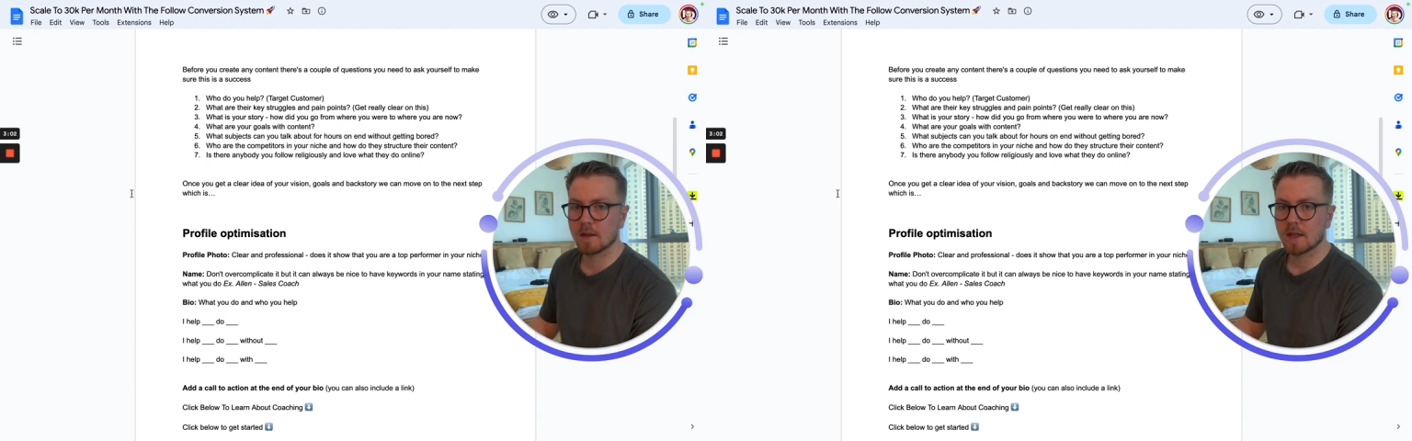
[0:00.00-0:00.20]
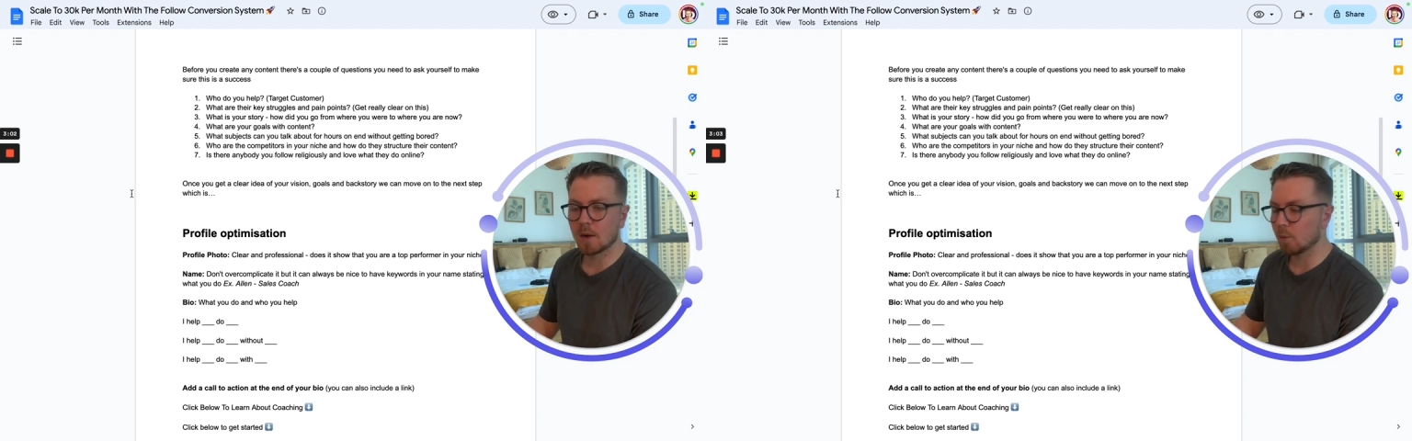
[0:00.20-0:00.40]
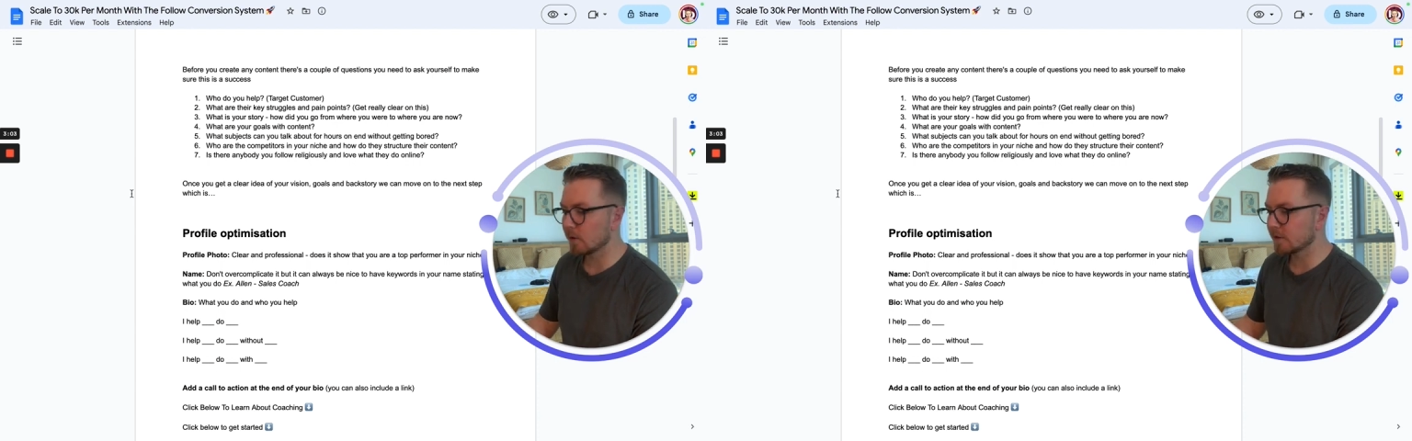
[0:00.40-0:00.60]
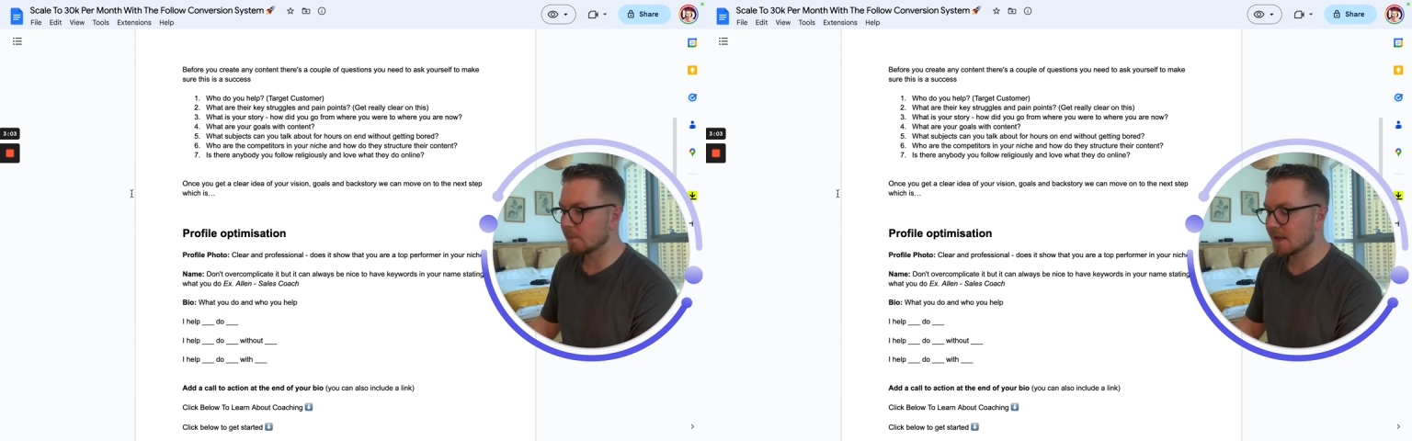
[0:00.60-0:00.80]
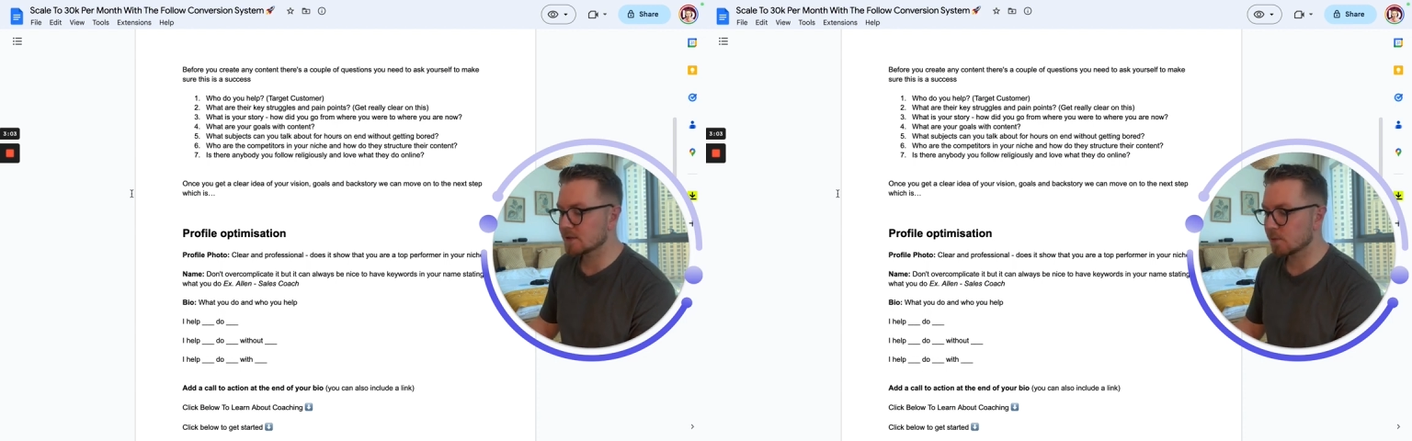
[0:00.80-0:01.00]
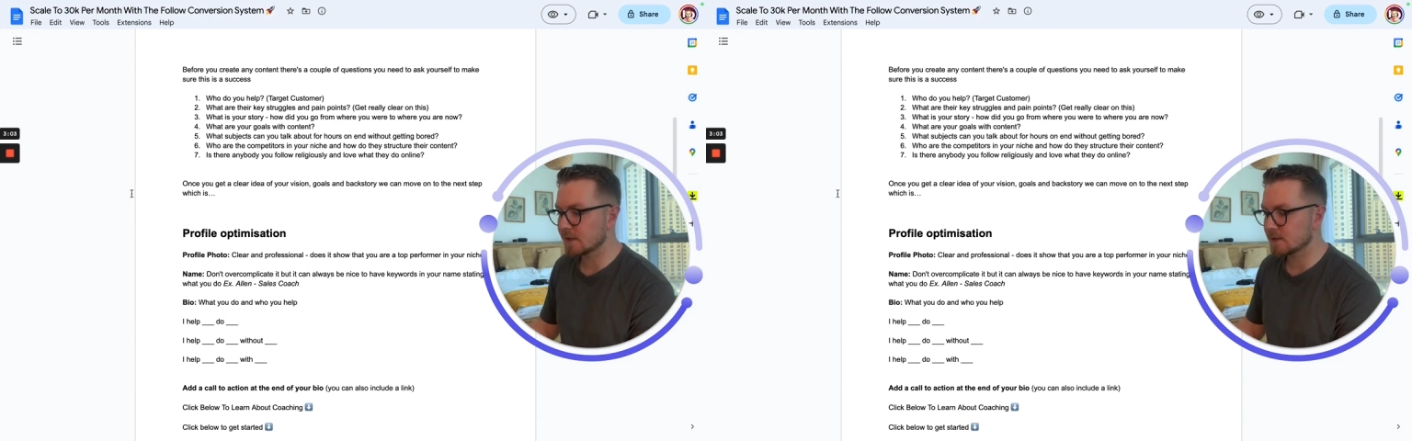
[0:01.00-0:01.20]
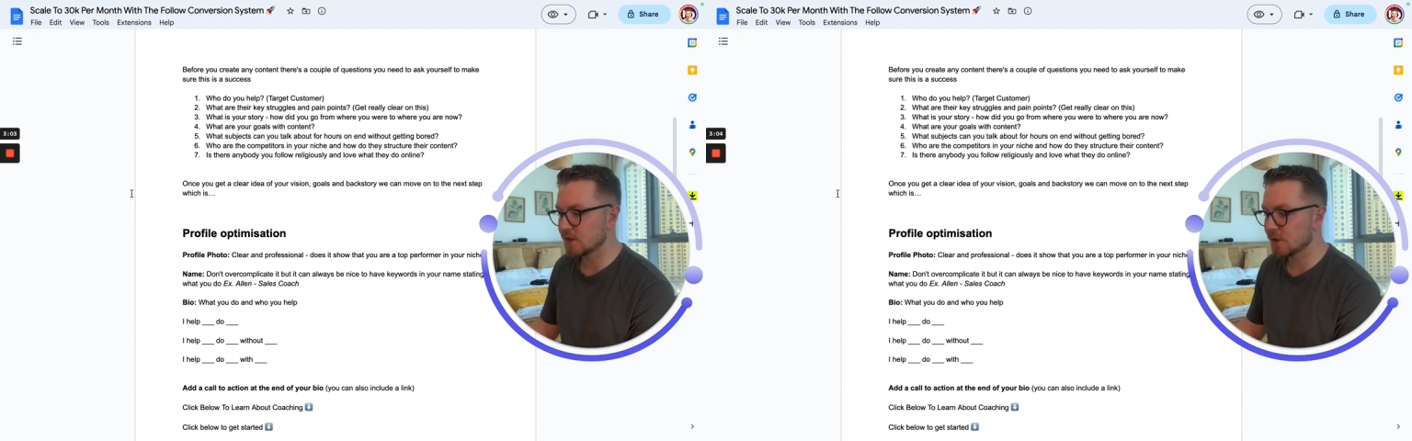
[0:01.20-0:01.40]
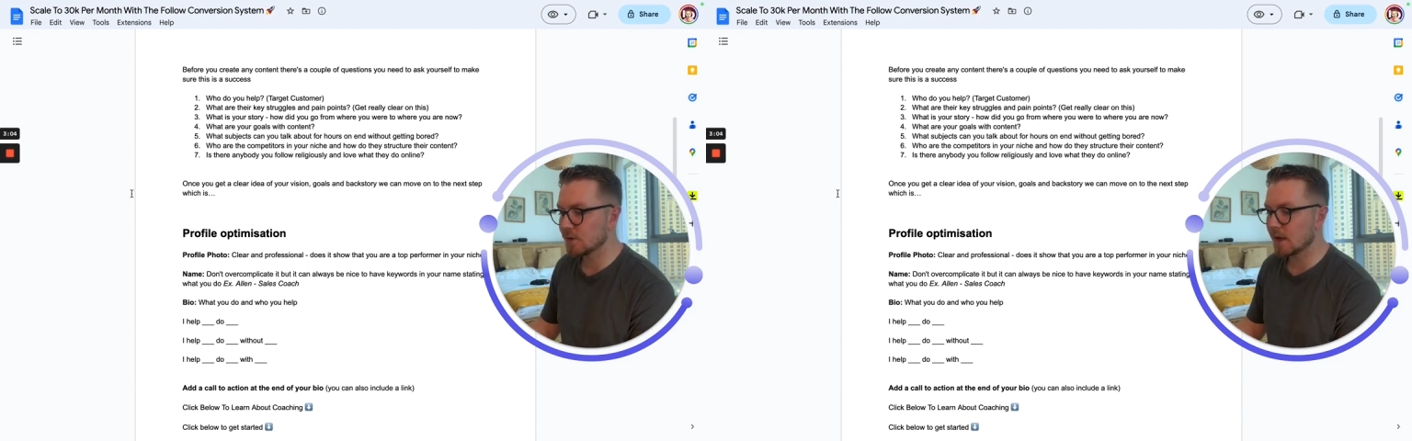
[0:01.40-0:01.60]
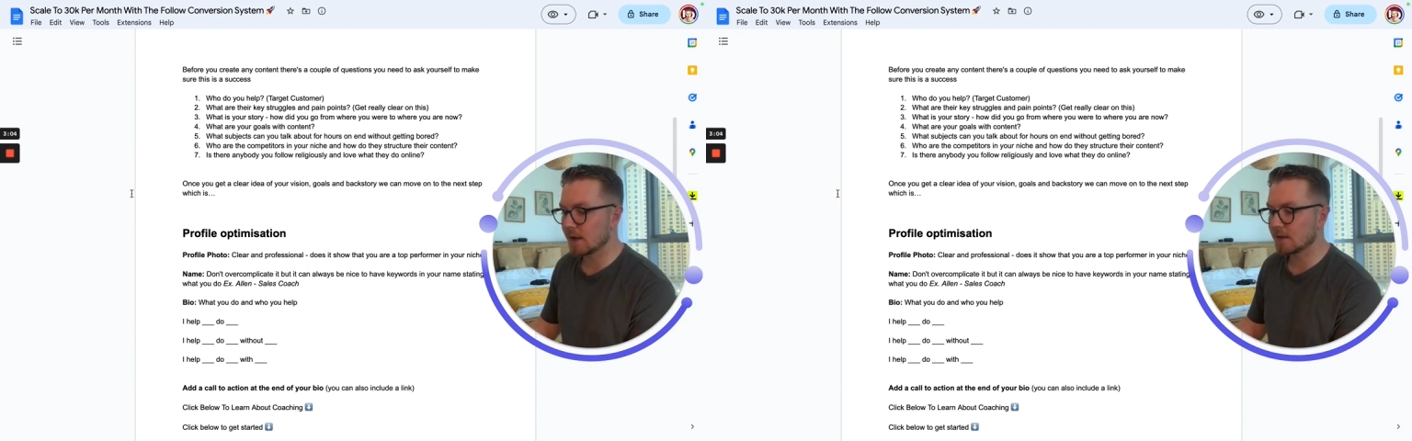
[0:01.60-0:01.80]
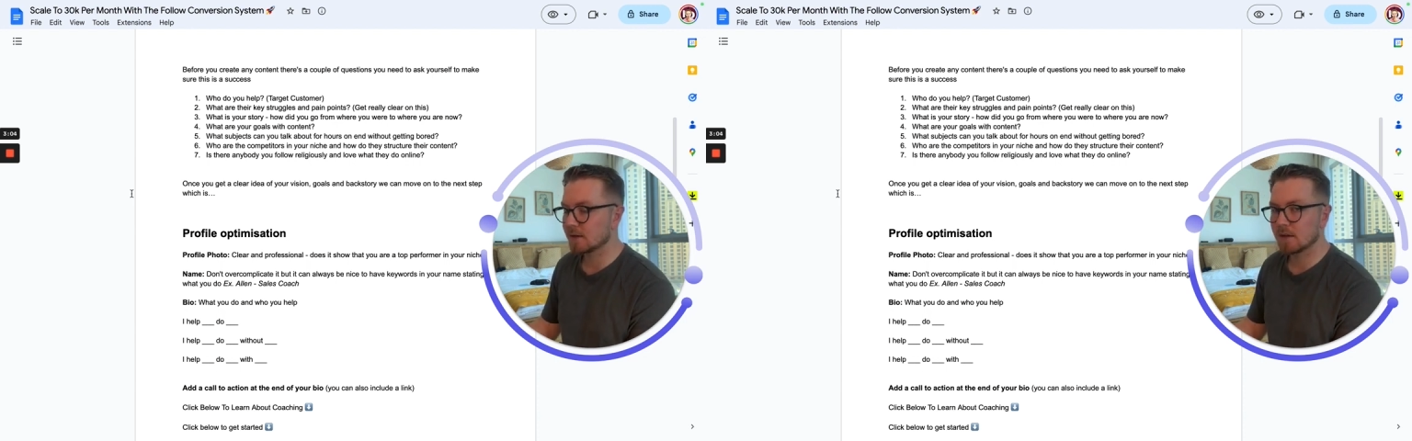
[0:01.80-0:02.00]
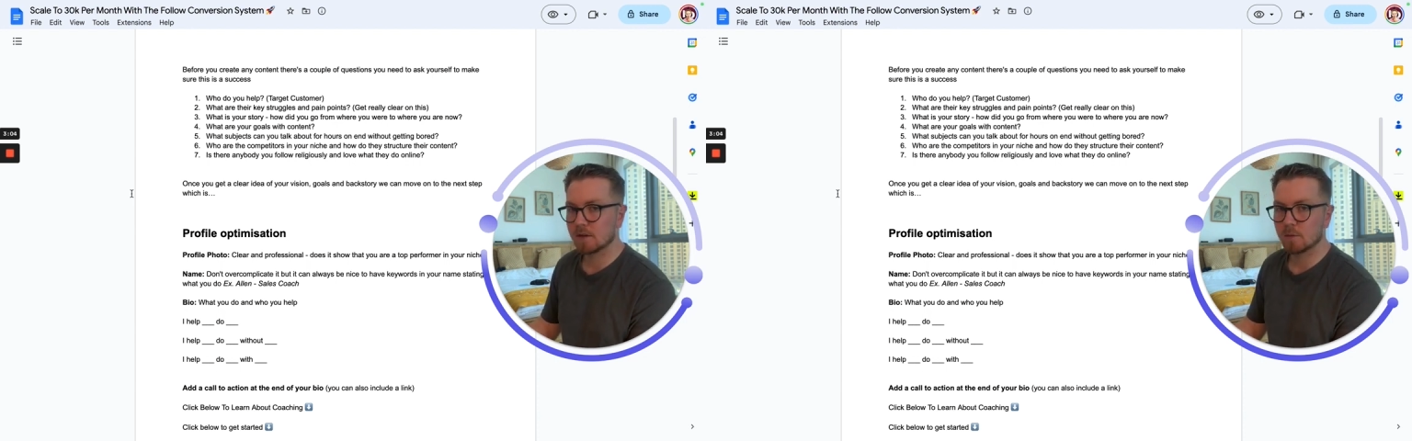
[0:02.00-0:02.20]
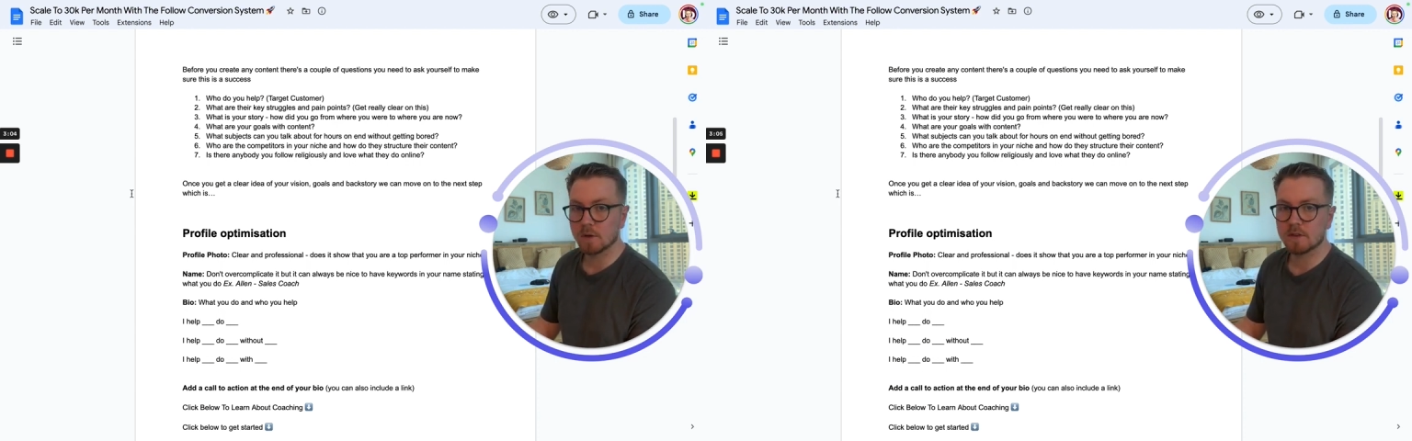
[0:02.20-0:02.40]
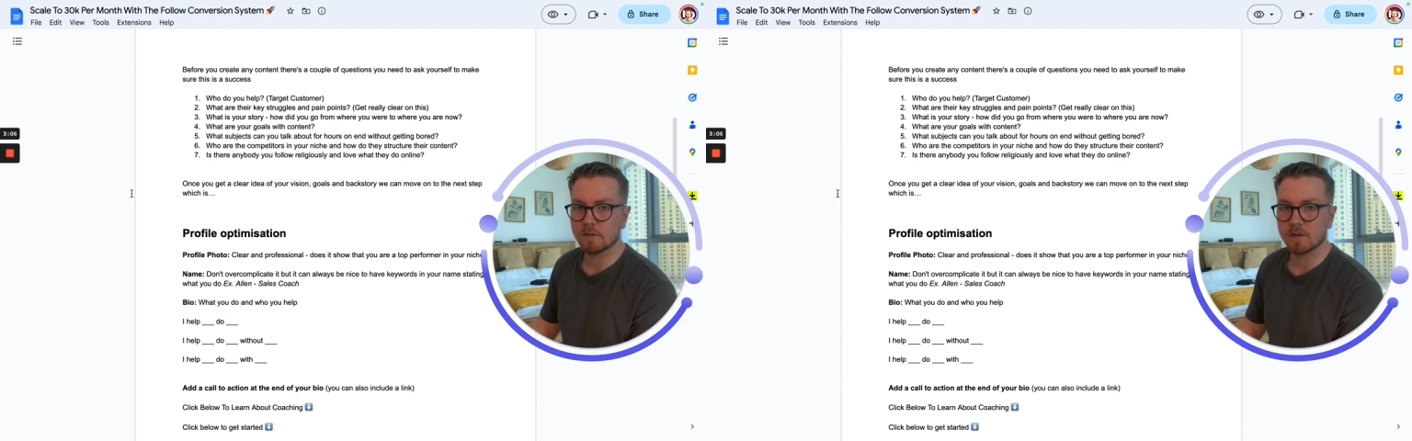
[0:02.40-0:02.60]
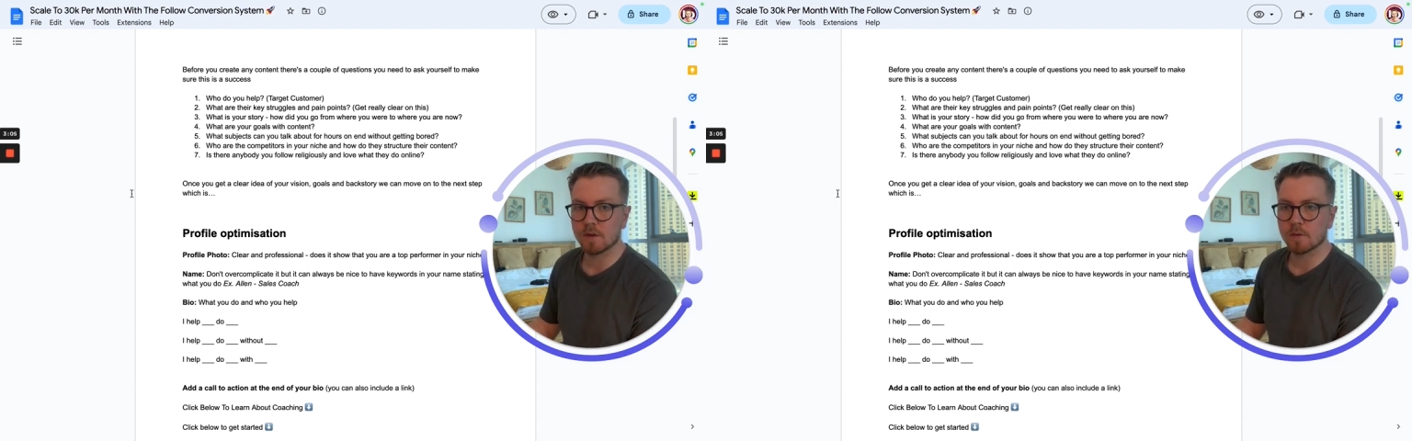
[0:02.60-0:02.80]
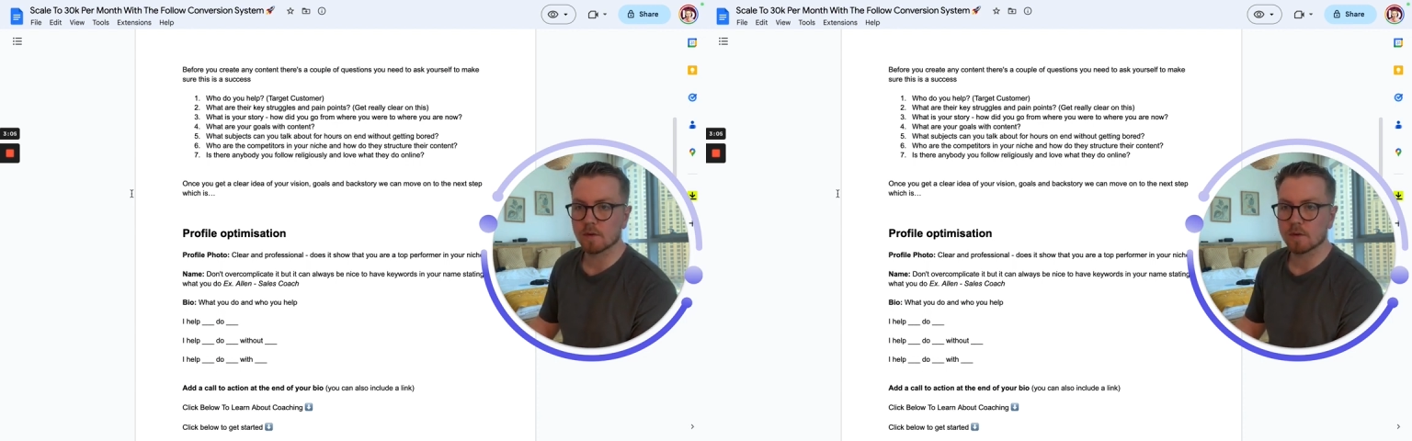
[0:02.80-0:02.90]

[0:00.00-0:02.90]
And one of the best ways to do that with the viewer,